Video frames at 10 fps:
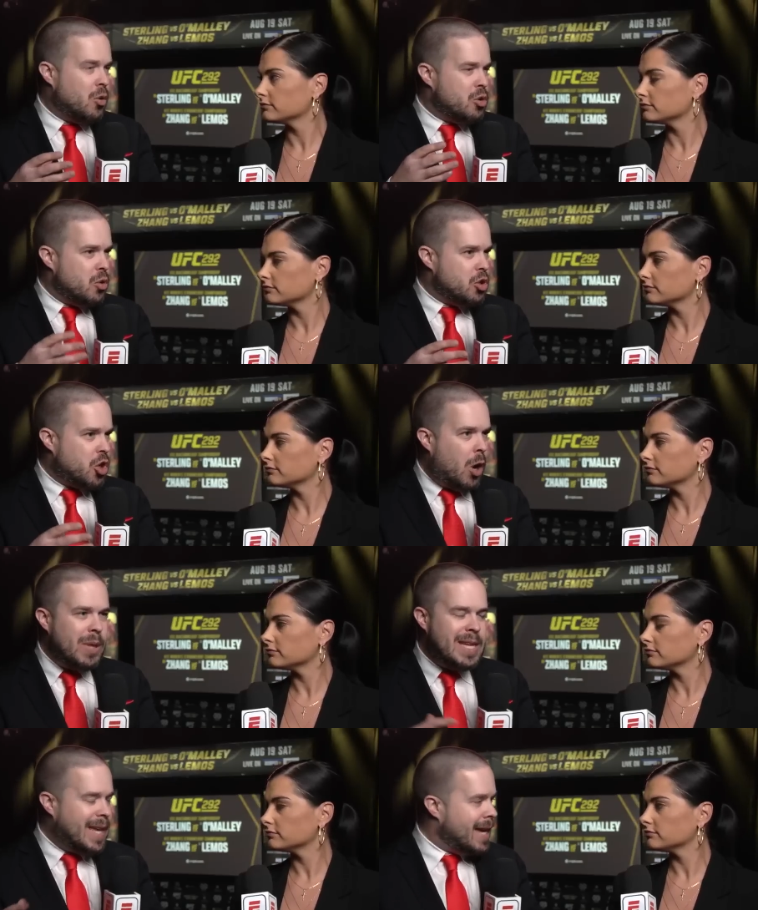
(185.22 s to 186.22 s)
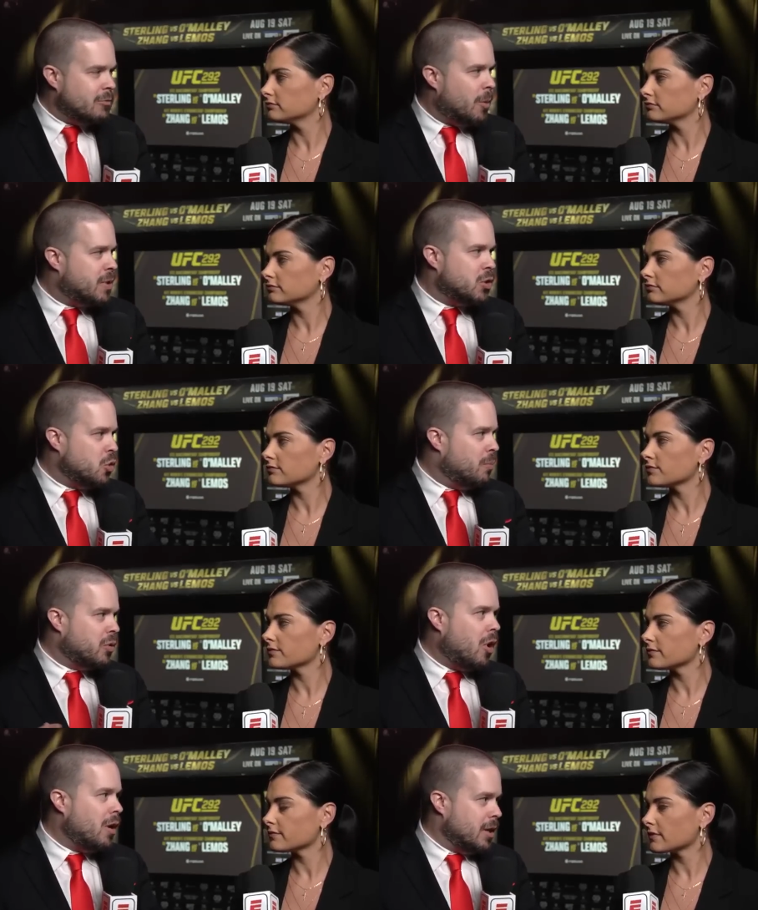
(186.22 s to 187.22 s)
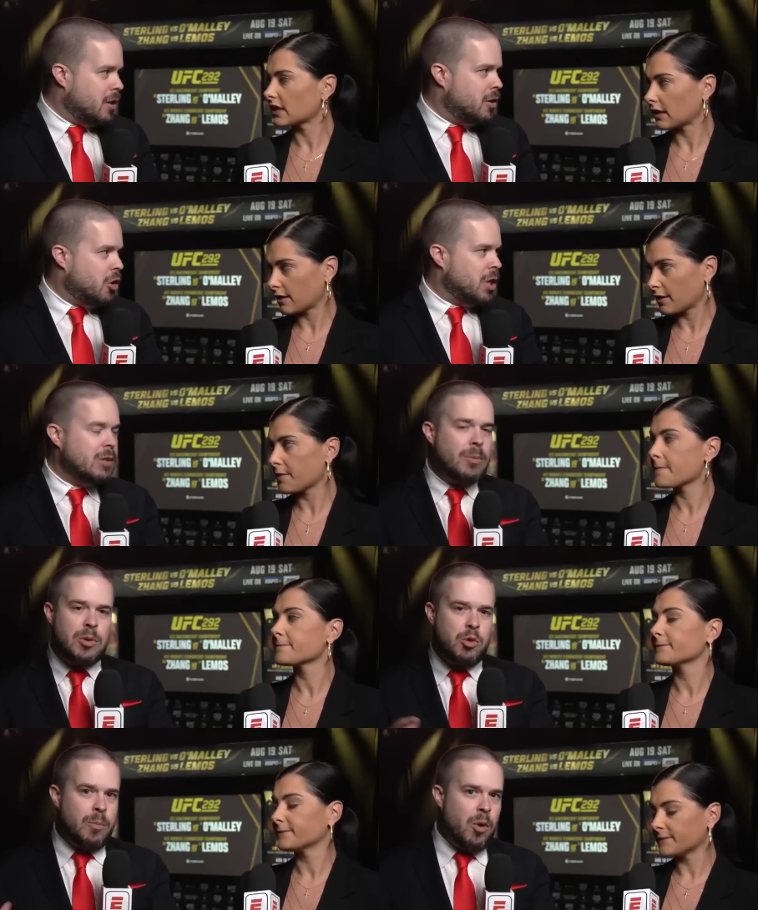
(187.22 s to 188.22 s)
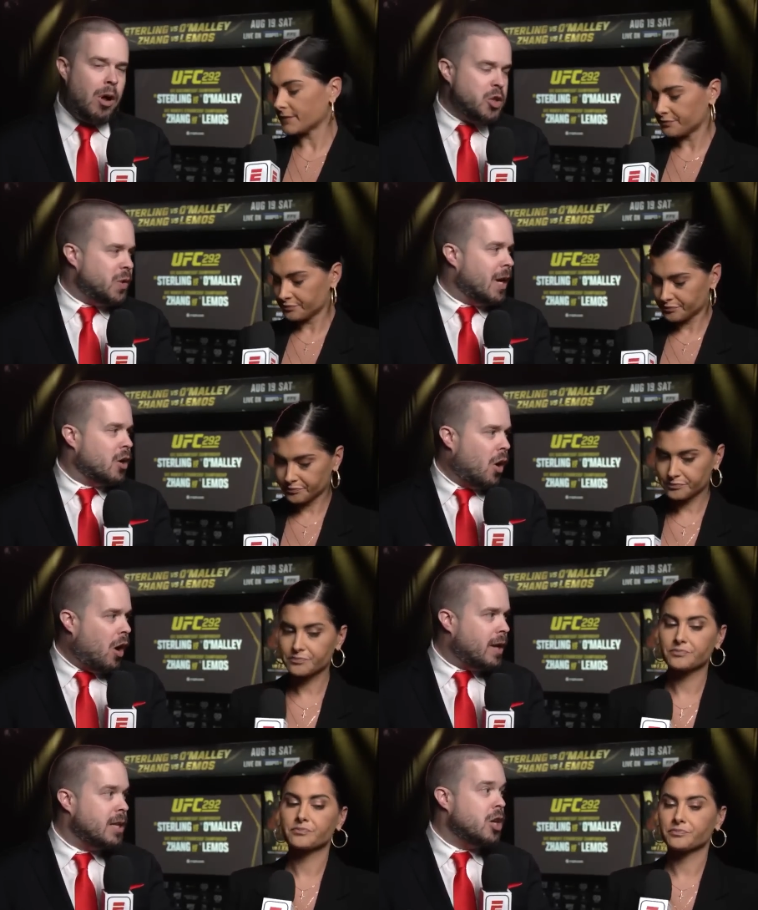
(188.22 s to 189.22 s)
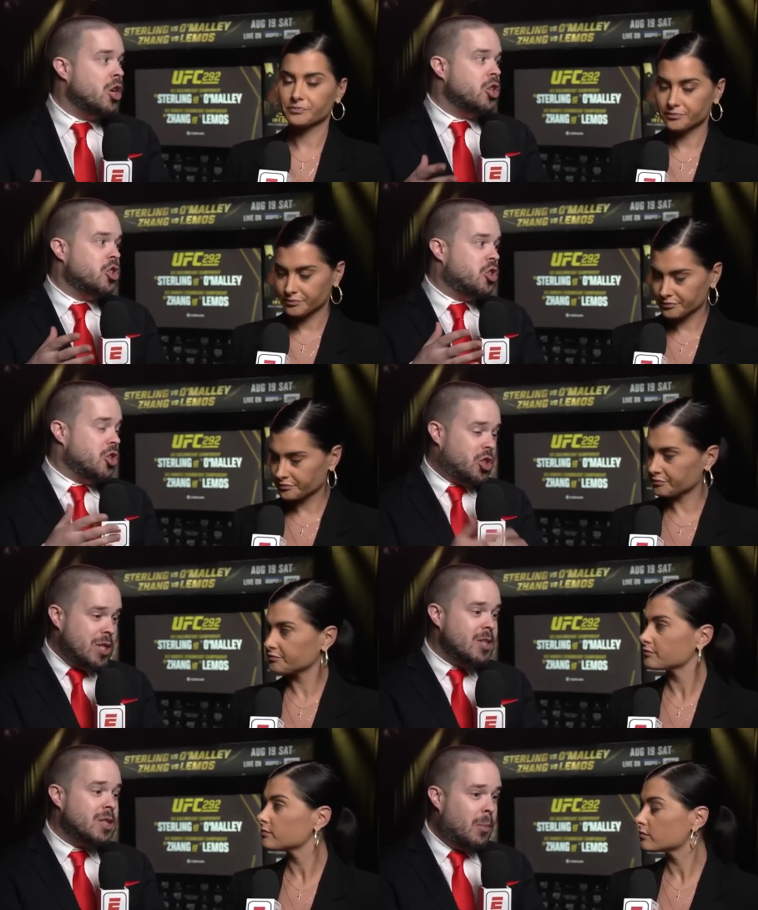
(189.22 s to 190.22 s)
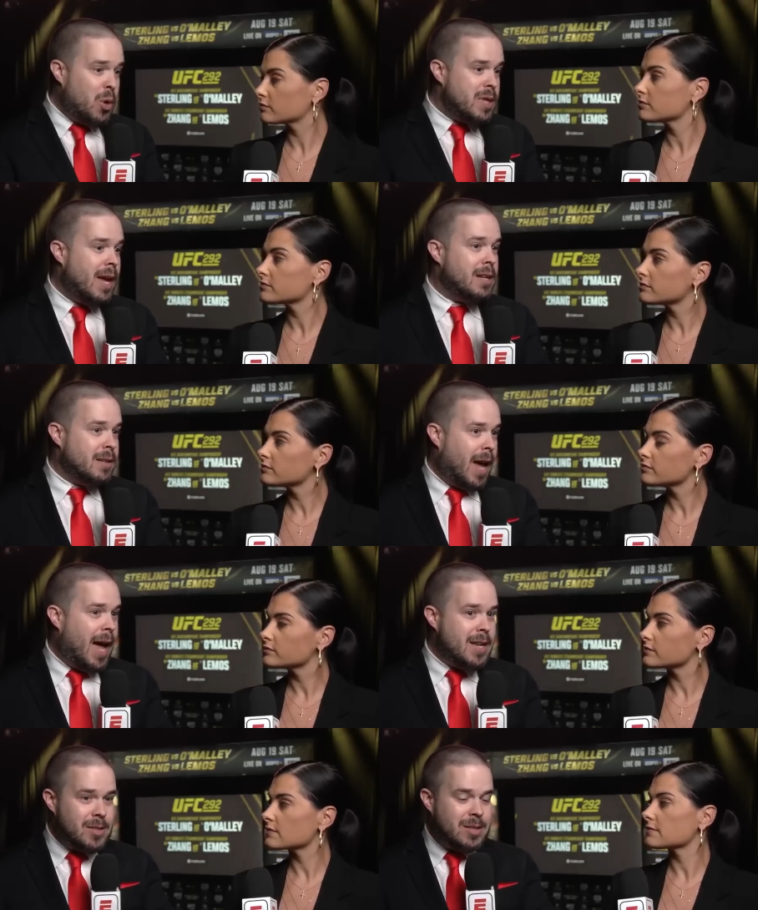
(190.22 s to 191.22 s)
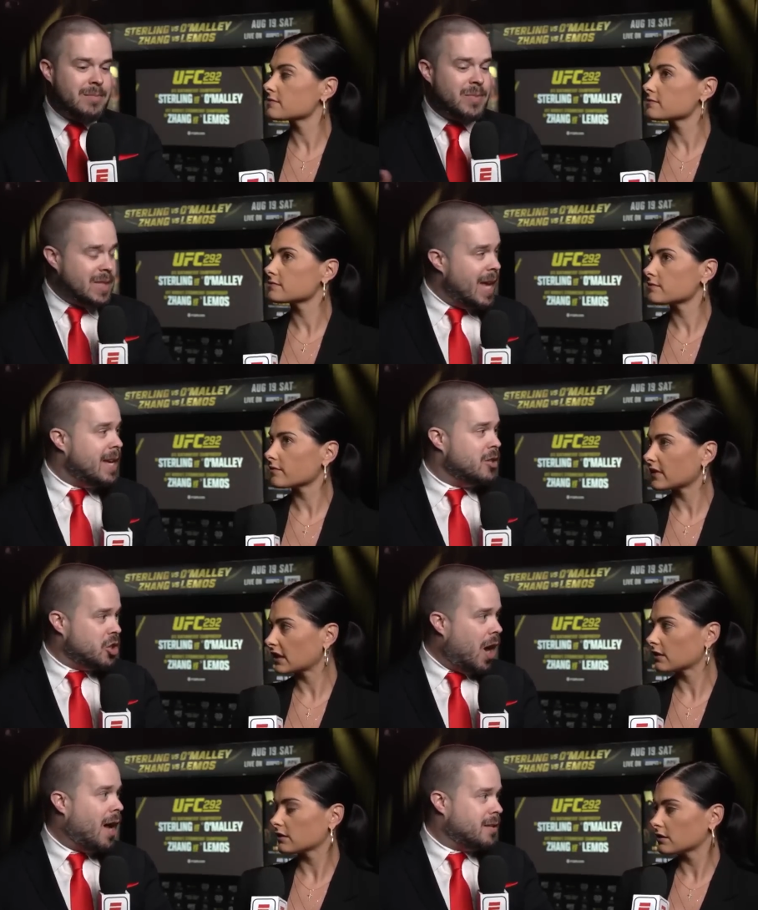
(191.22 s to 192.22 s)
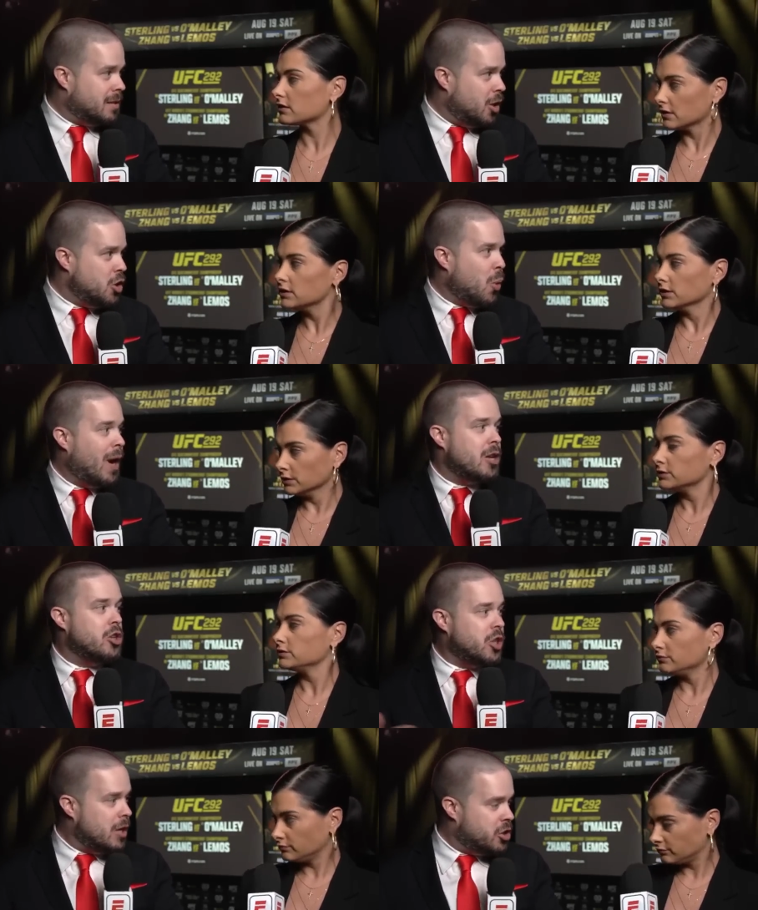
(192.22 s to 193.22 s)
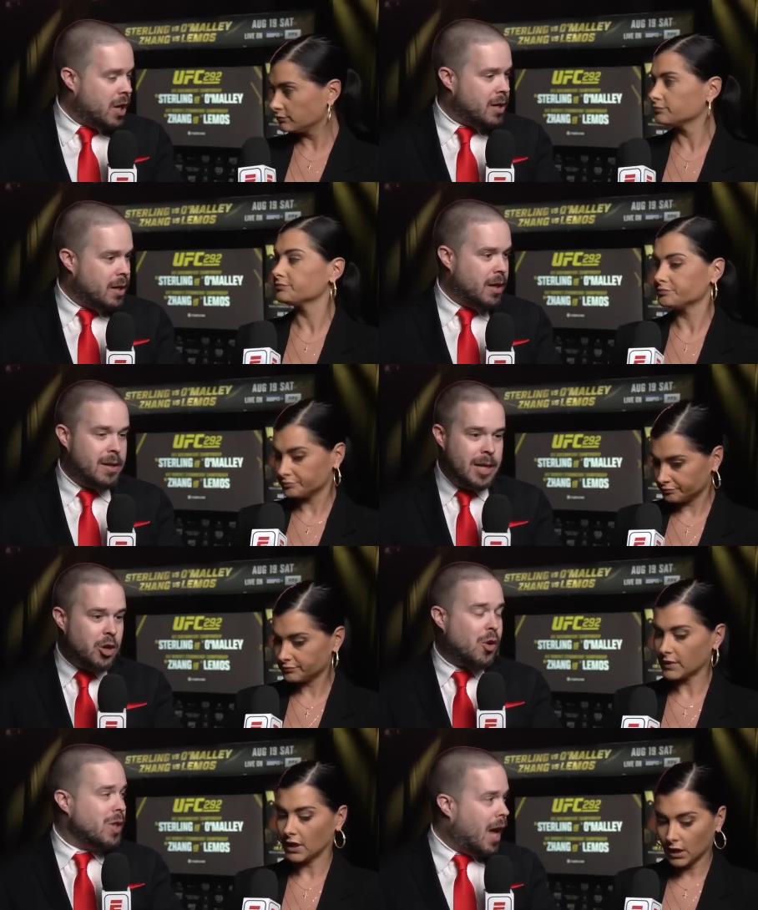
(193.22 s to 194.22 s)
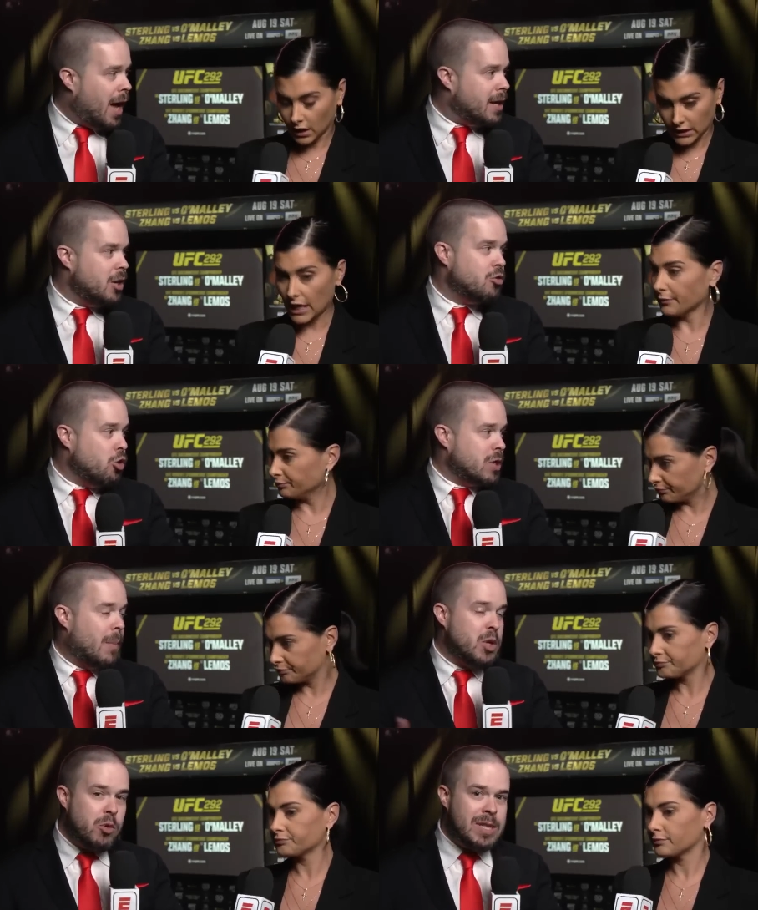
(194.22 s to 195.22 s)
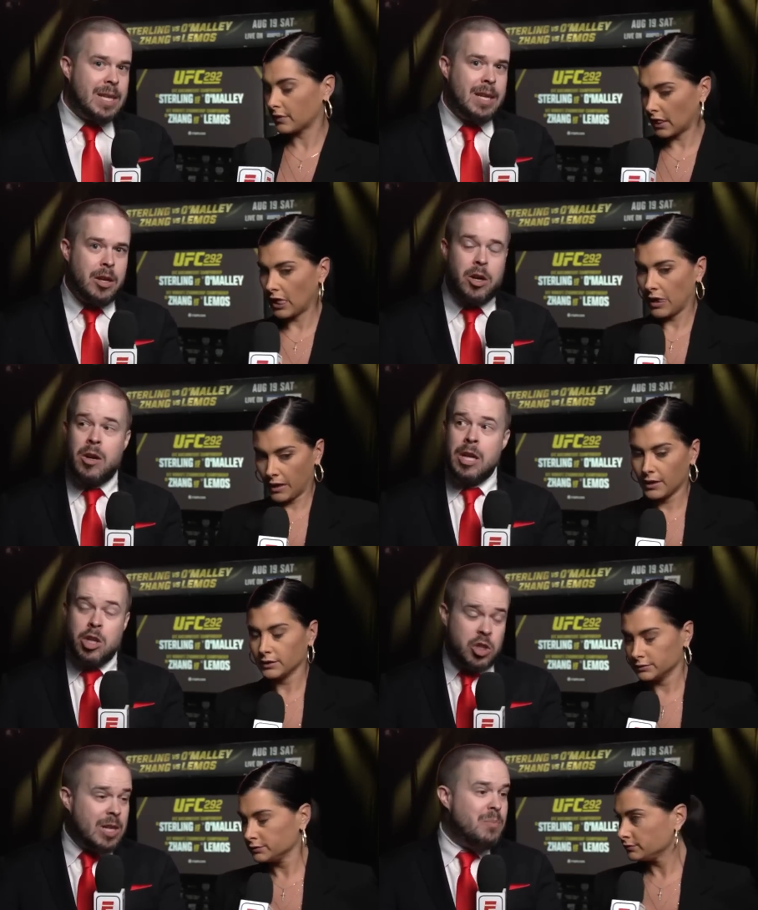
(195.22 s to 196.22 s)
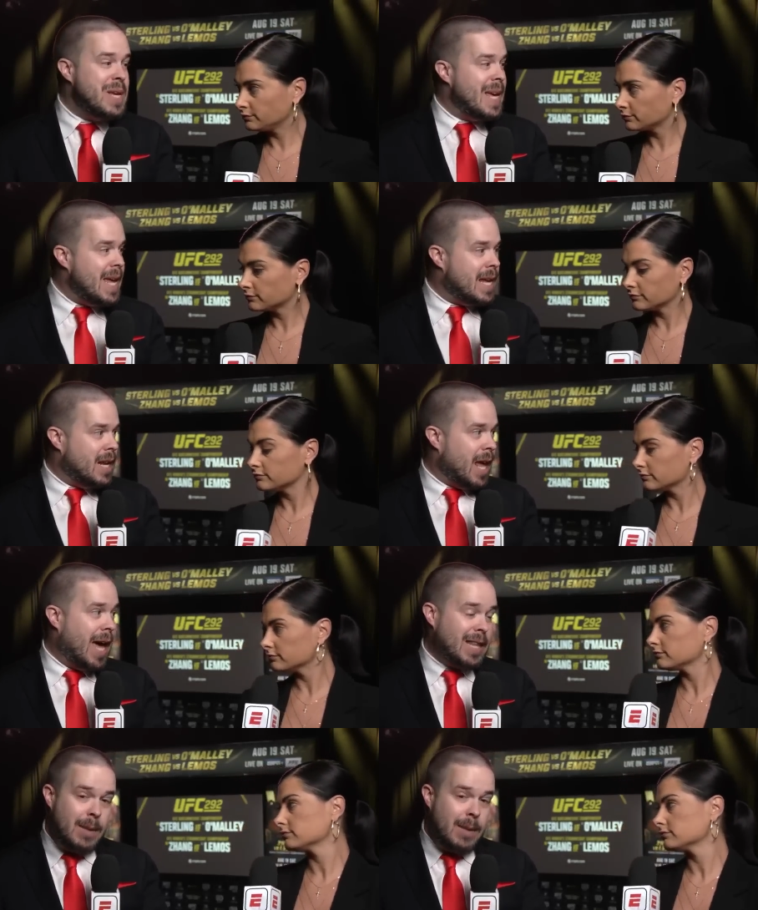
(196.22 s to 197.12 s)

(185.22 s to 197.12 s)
Speaker 1: know, Zhang Weili can't get roped into a brawl here. You know, you get roped into a brawl and you get caught. She, she is someone that has taken shots. You know, Joanna Jedrzejczyk uh, hit her a lot. Yep. Rose Namajunas can hit her. She can be hit, and